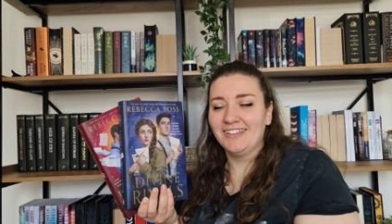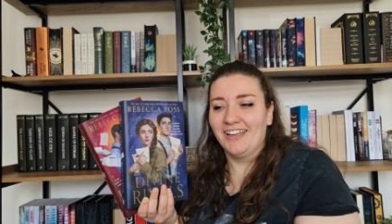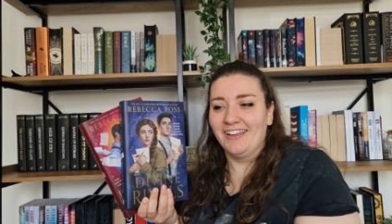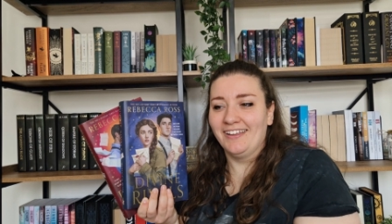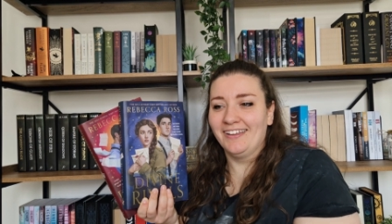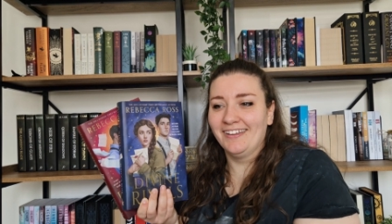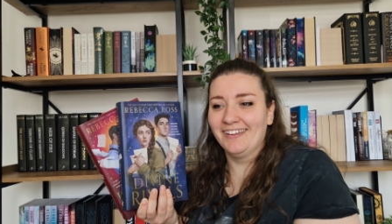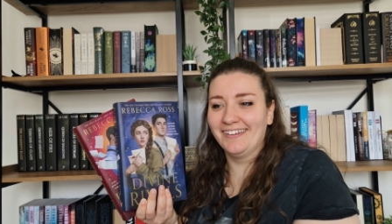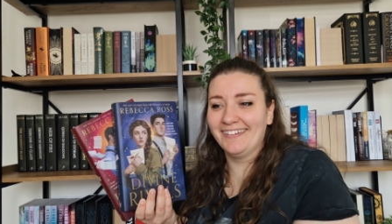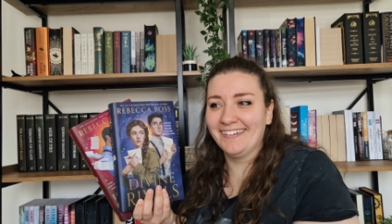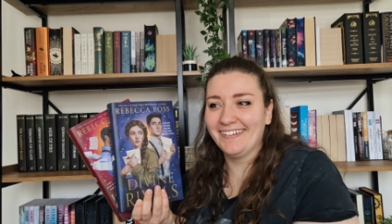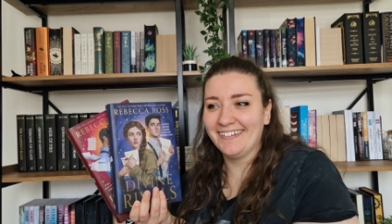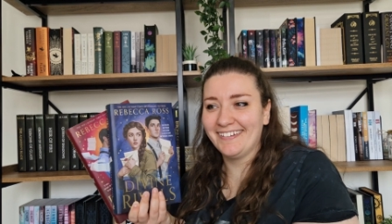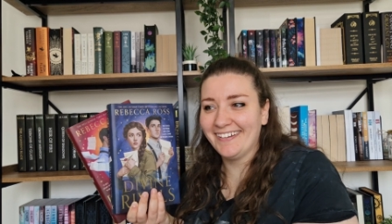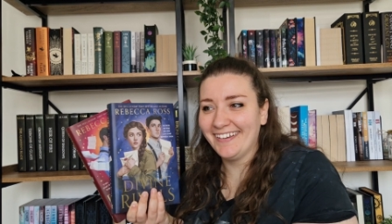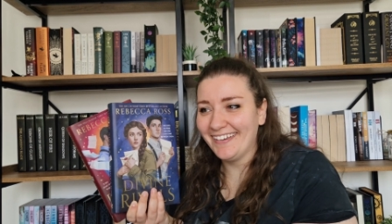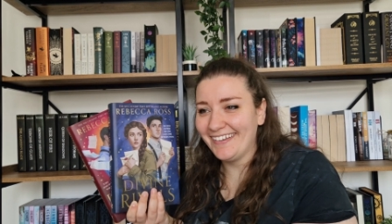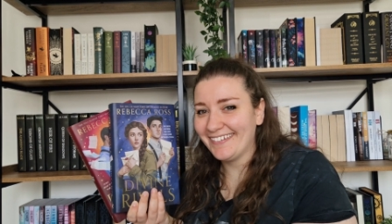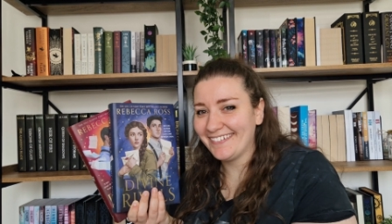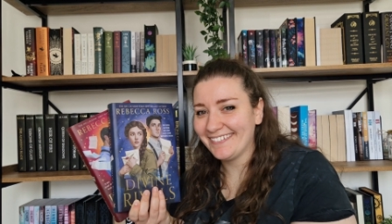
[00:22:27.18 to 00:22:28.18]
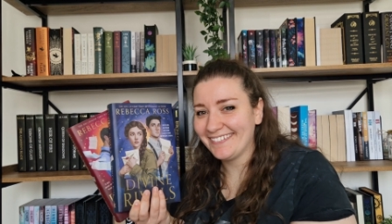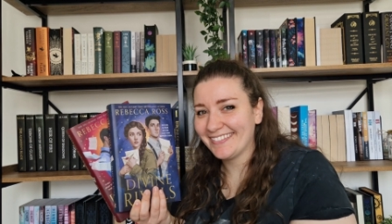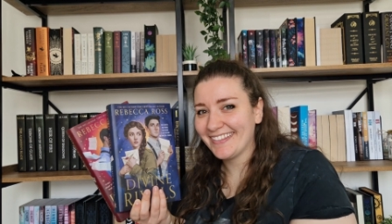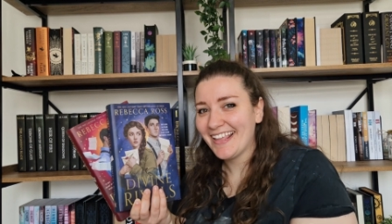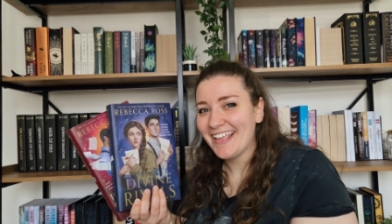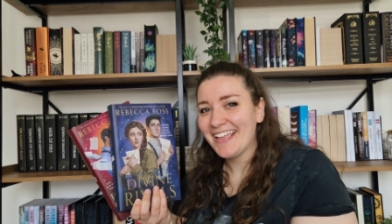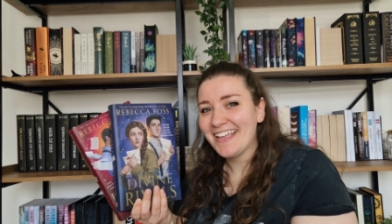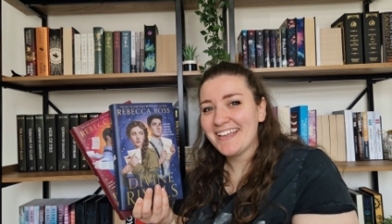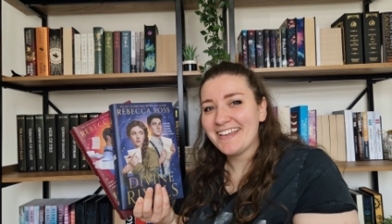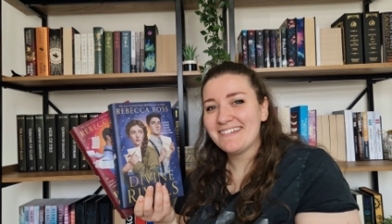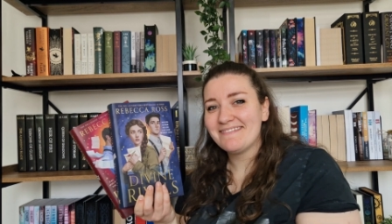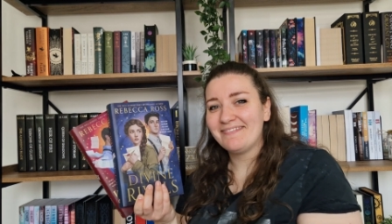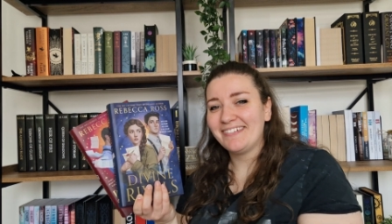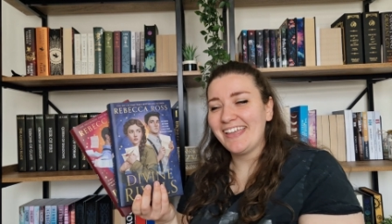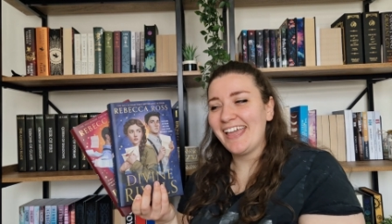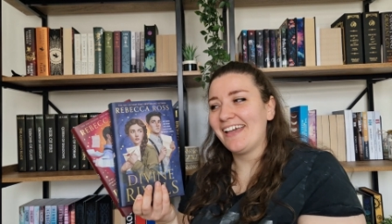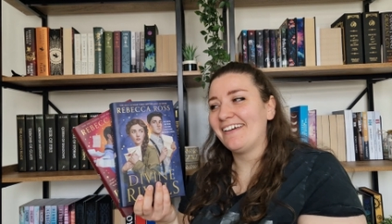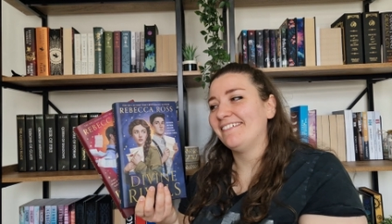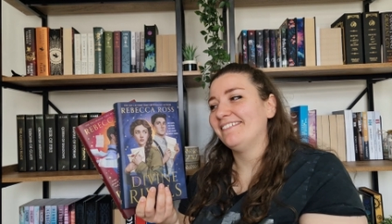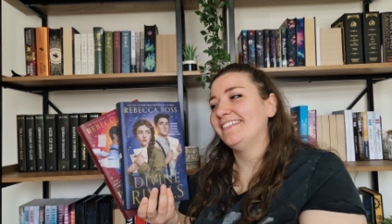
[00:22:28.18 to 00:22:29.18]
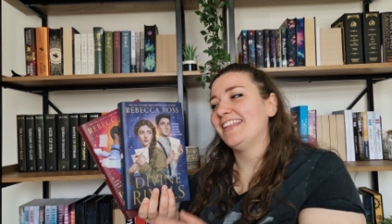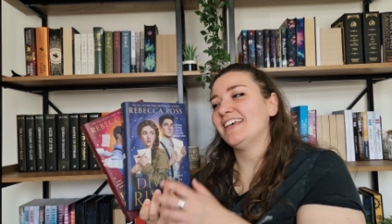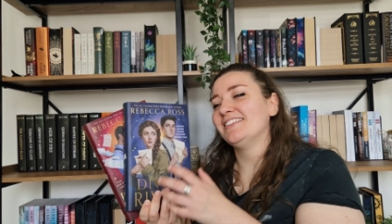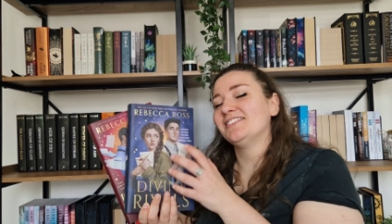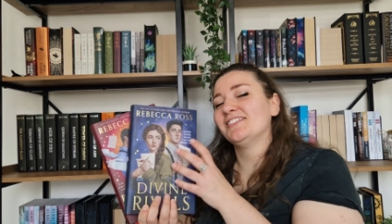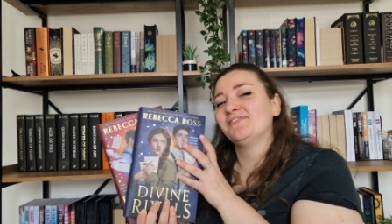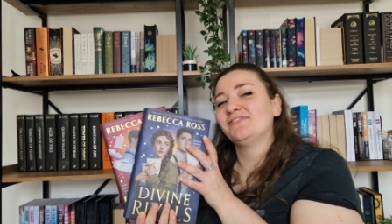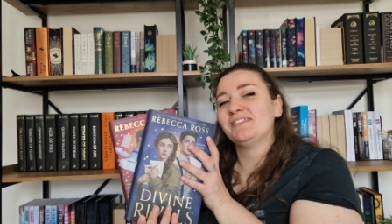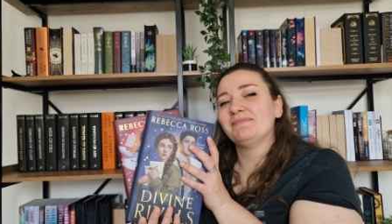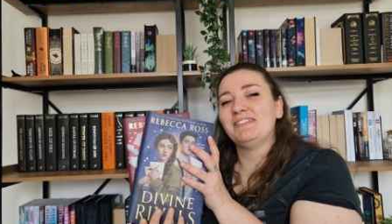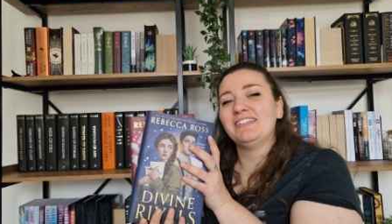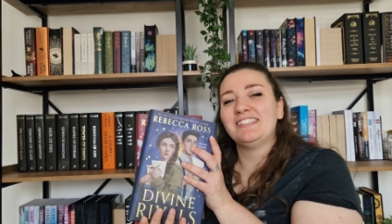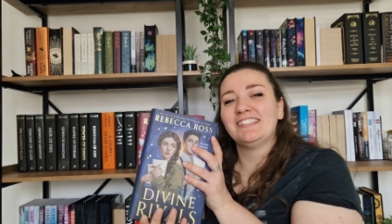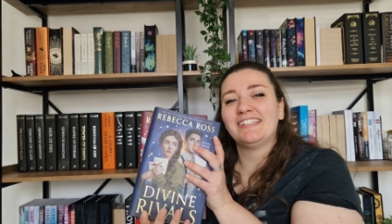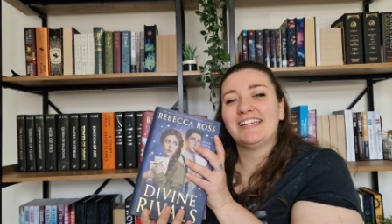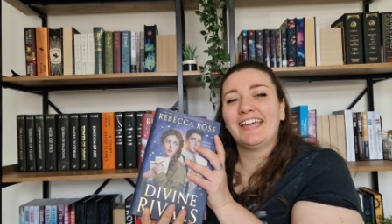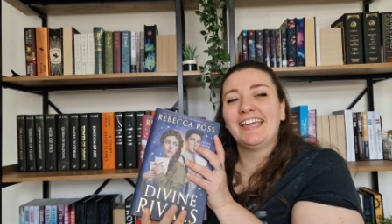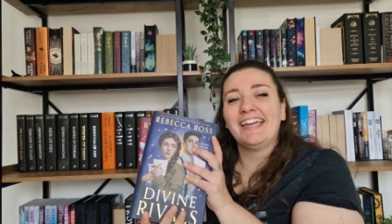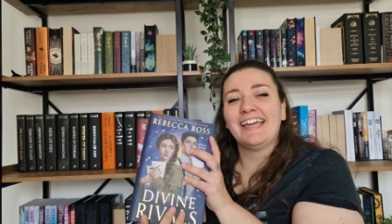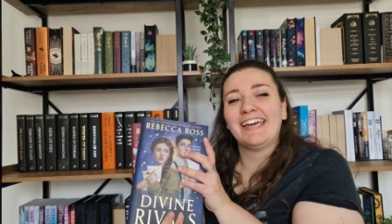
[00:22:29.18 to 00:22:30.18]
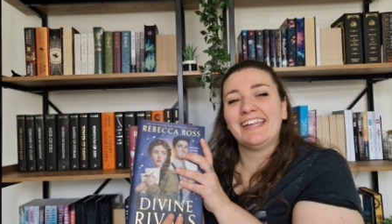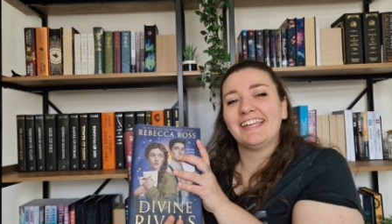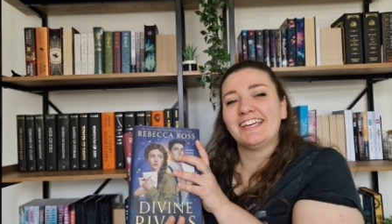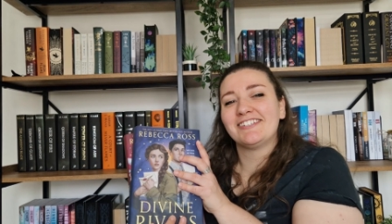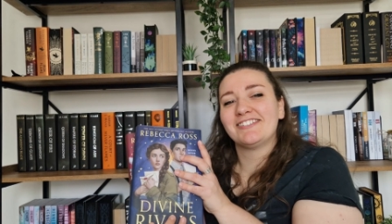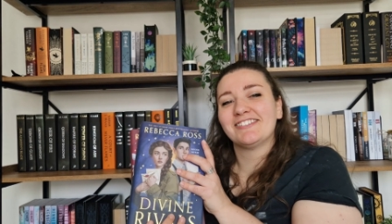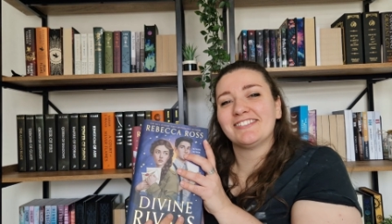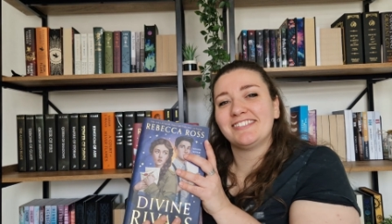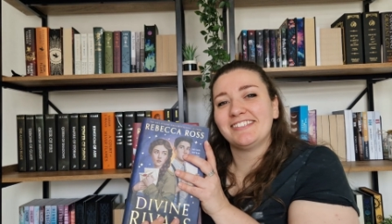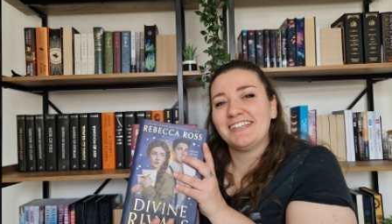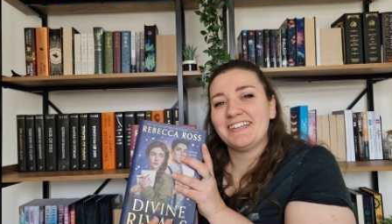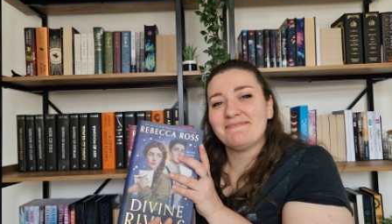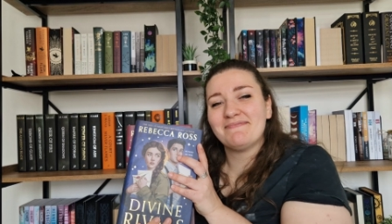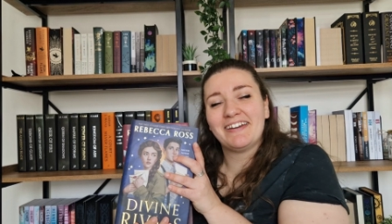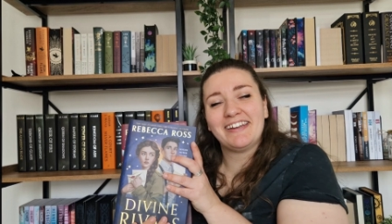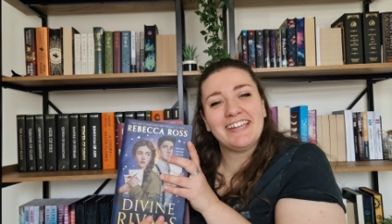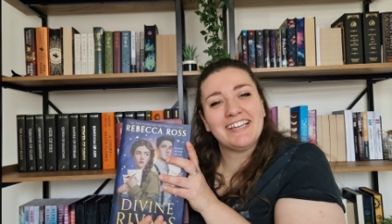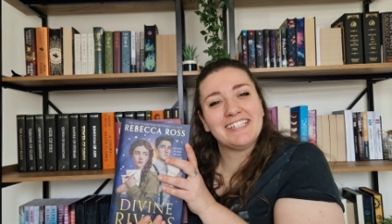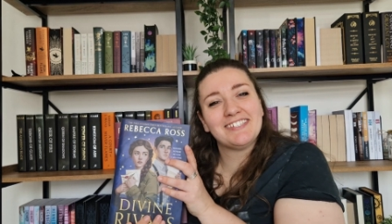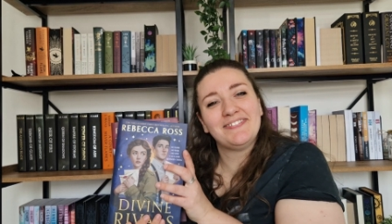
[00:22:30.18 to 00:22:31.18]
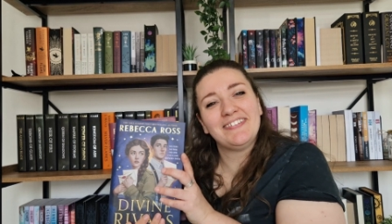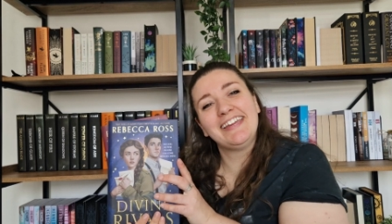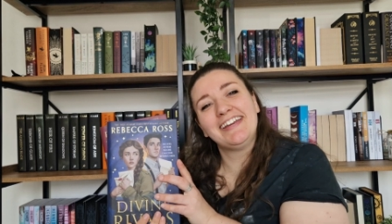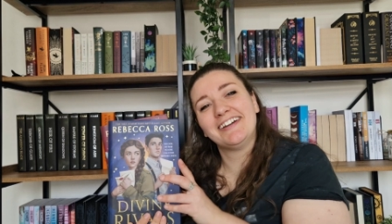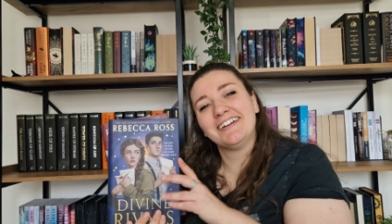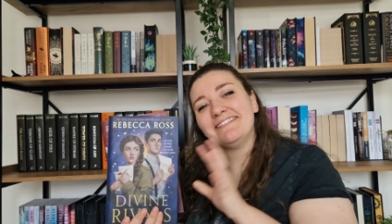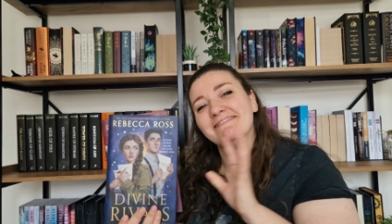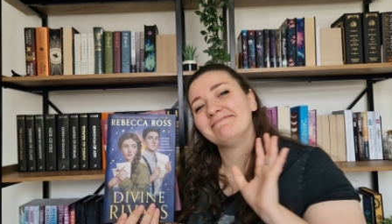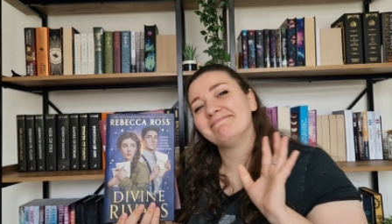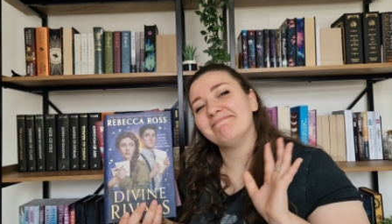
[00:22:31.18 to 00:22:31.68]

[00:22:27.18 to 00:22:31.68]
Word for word: but yeah, that's all from me today, and I shall see you in my next video.